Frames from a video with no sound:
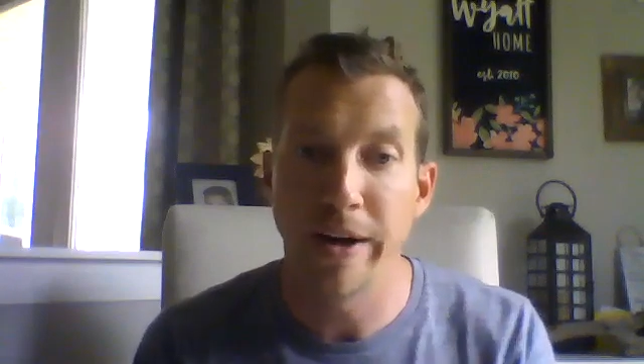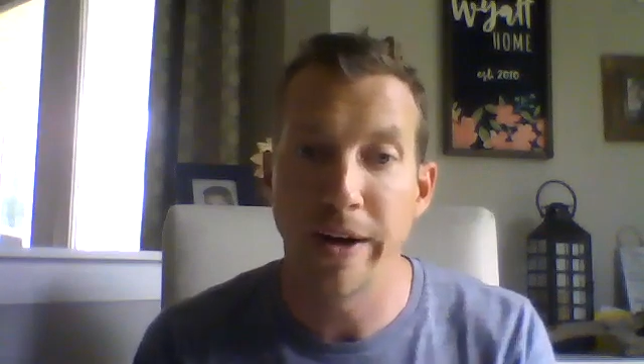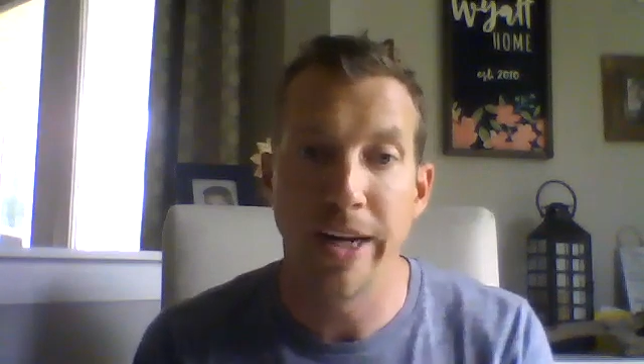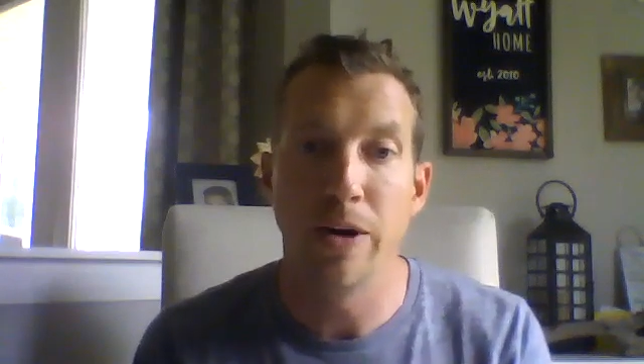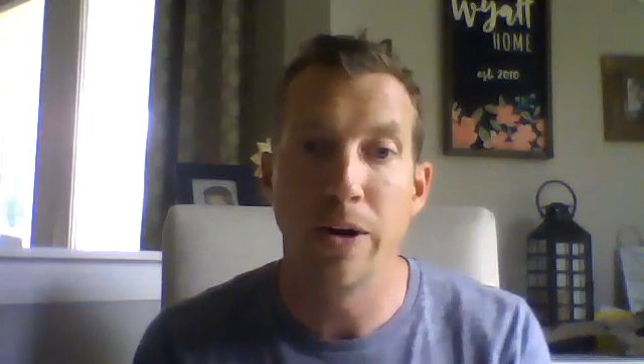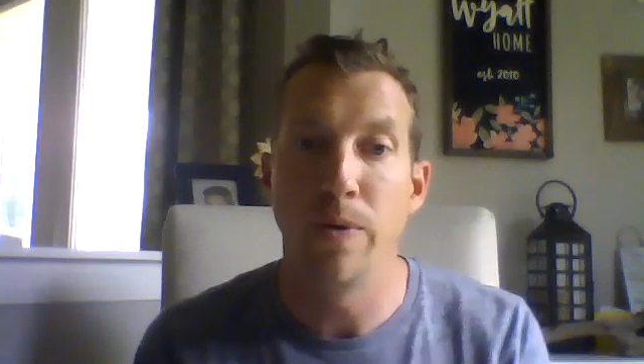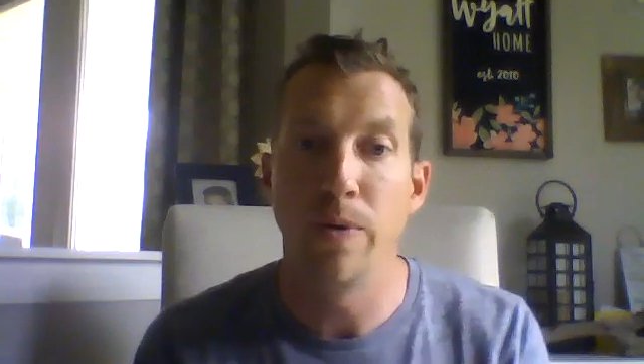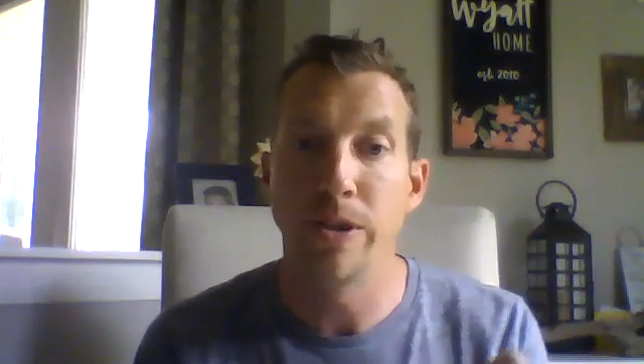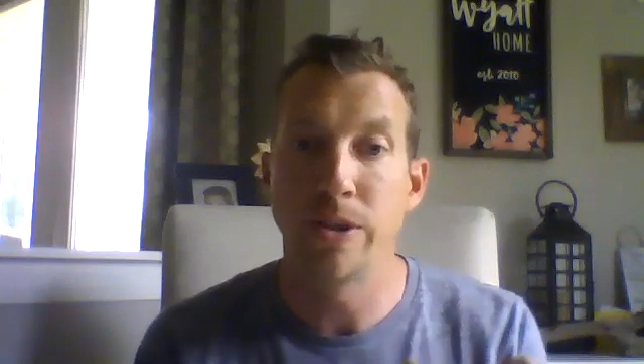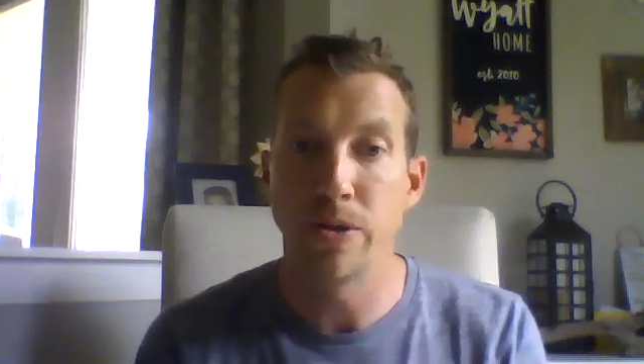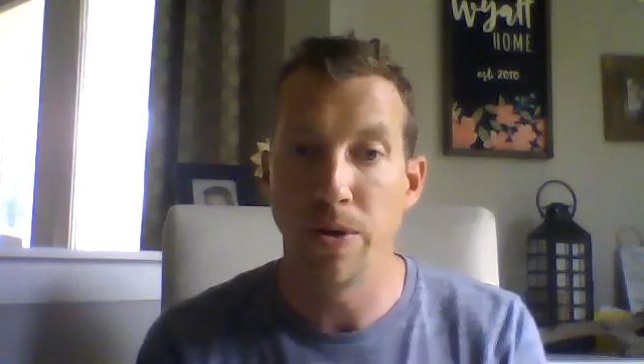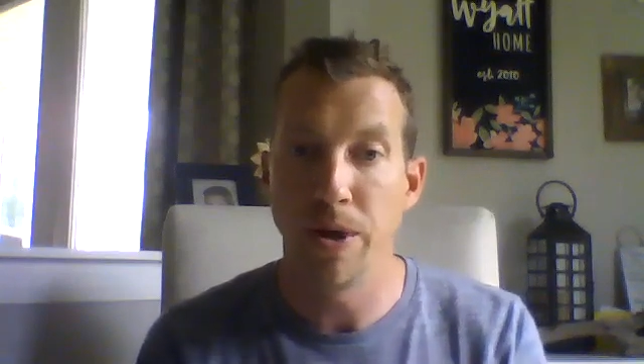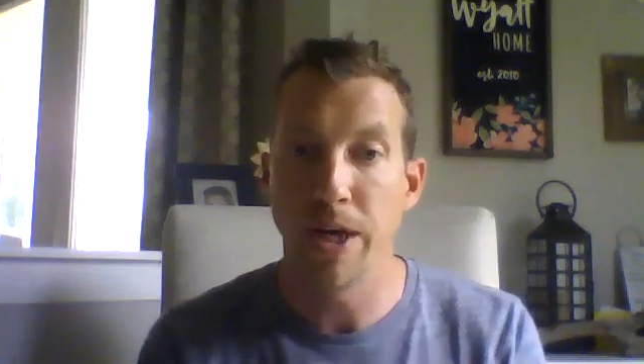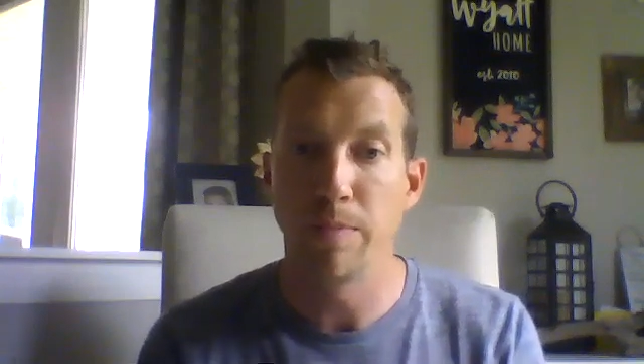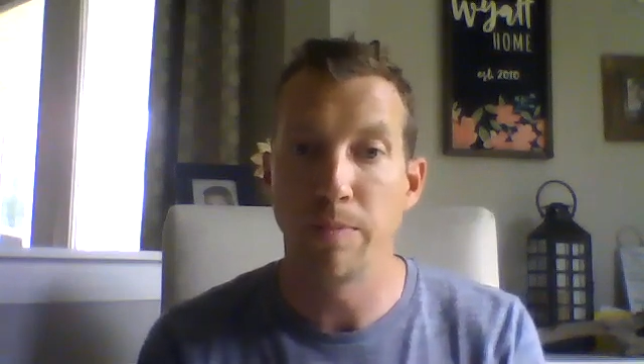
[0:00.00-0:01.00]
video when it's
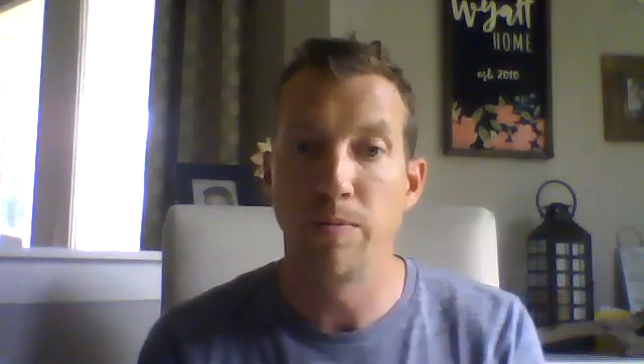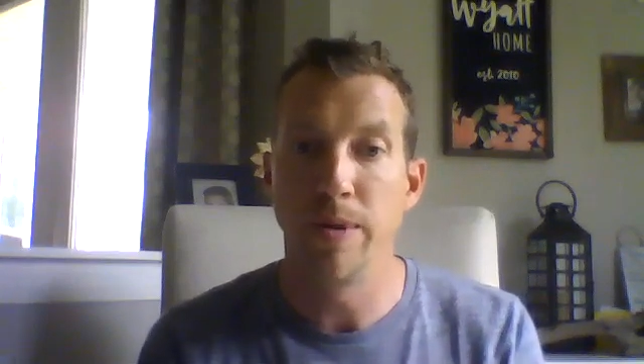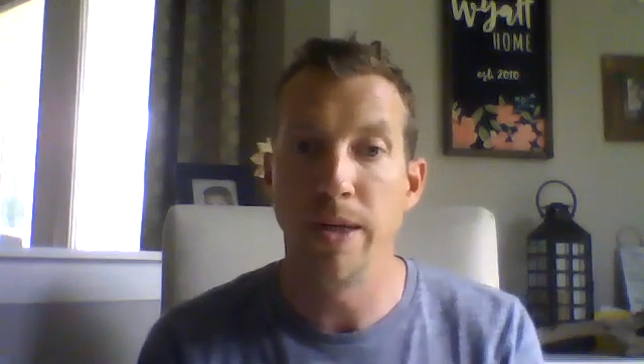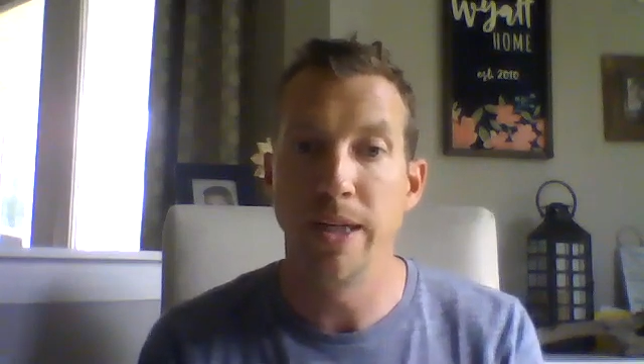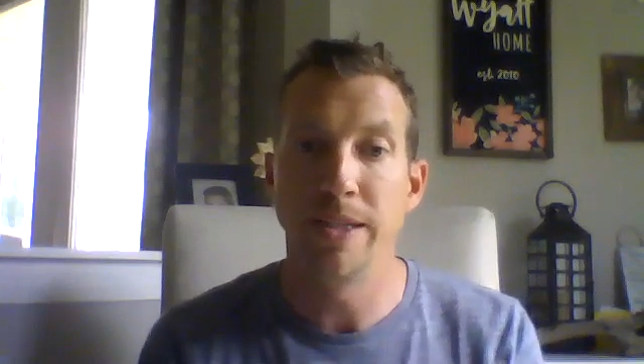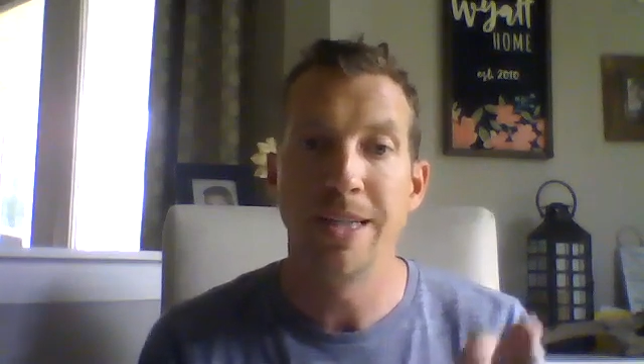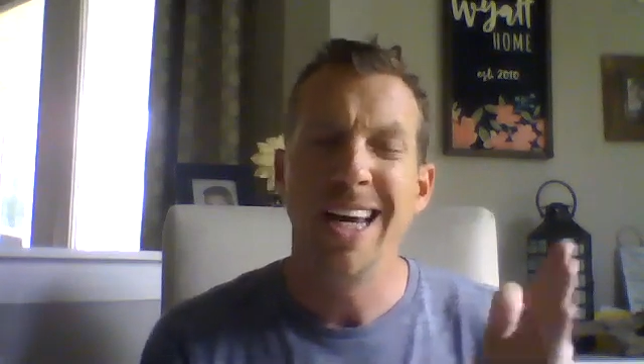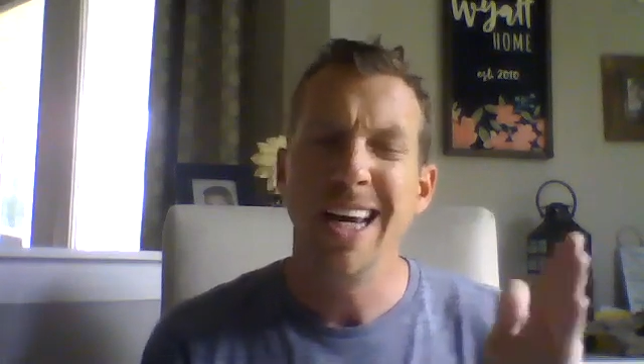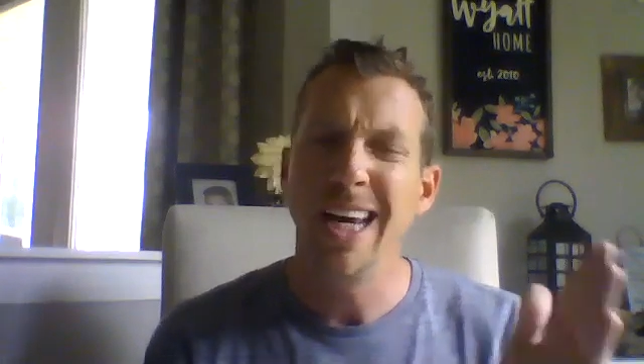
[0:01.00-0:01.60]
only a couple minutes,